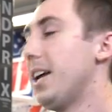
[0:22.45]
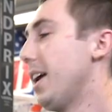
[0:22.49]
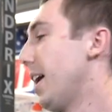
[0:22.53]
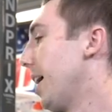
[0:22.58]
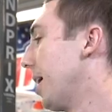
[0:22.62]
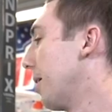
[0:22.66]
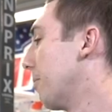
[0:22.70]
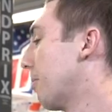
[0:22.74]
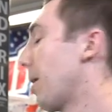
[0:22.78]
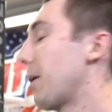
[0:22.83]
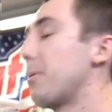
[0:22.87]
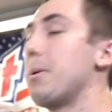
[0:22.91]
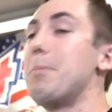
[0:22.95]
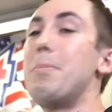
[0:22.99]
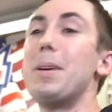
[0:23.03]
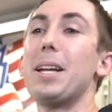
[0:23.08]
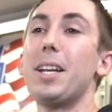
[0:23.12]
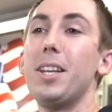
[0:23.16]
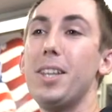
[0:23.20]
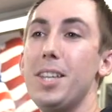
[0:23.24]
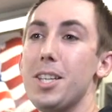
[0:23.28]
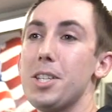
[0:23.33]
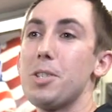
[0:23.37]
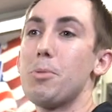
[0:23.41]
and why we
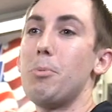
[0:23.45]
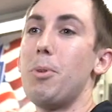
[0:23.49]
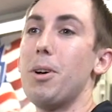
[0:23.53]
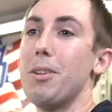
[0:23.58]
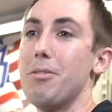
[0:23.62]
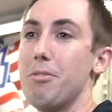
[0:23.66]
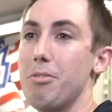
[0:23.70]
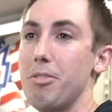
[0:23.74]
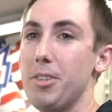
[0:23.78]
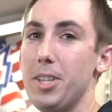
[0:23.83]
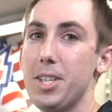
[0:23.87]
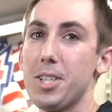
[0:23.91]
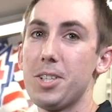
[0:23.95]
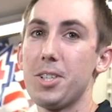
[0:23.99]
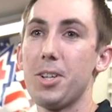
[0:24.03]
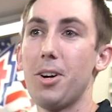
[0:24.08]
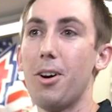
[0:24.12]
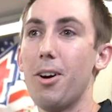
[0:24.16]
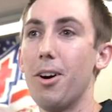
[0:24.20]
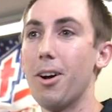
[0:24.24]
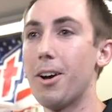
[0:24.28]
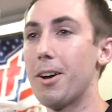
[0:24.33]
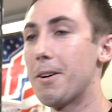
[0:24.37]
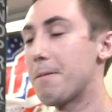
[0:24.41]
picked this one for this
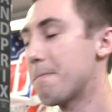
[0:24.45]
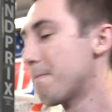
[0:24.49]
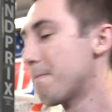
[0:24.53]
car.